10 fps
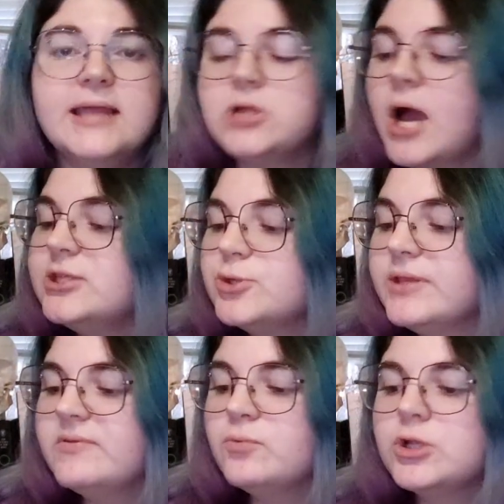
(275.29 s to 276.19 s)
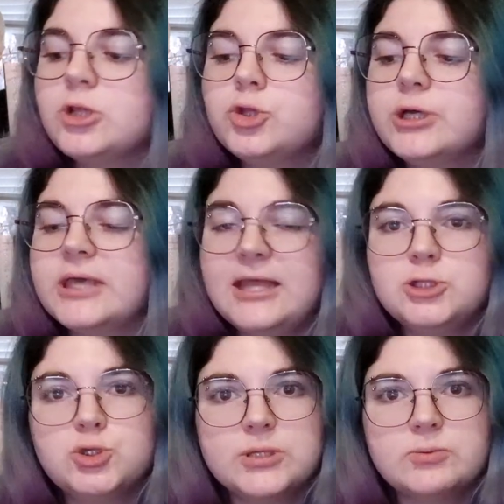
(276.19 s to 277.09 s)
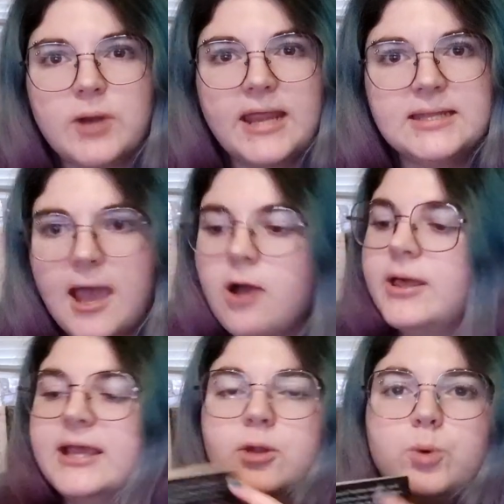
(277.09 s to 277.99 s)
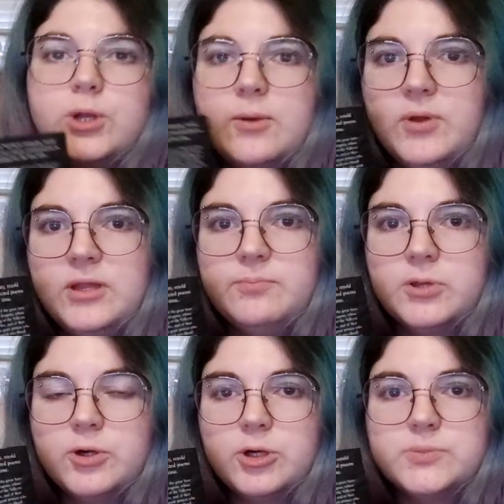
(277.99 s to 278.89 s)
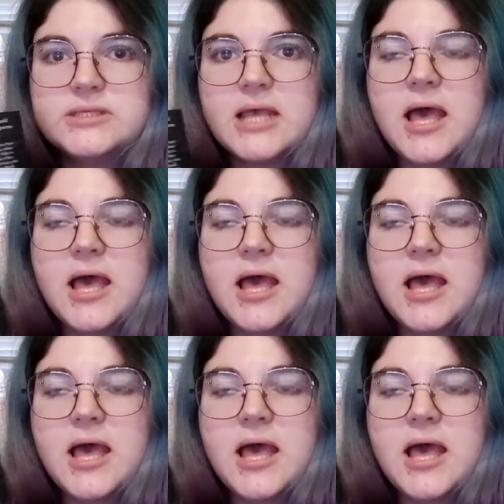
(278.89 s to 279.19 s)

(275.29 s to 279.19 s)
I don't even want to look into it right now. Like, I don't want to read the blurbs.